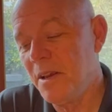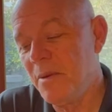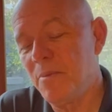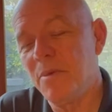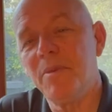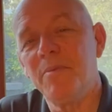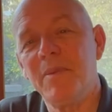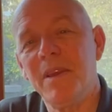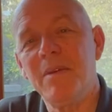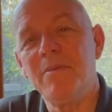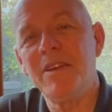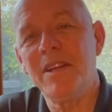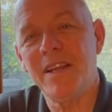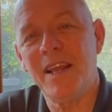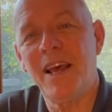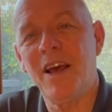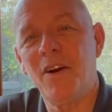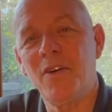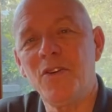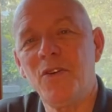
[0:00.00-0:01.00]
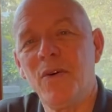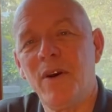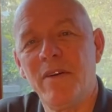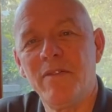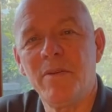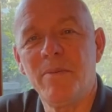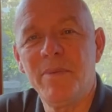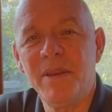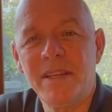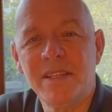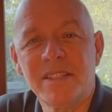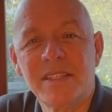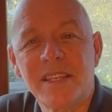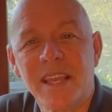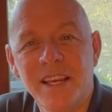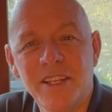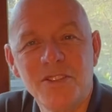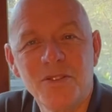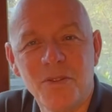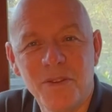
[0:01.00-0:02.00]
But maybe now you have a big
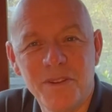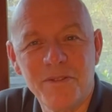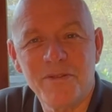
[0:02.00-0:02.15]
schedule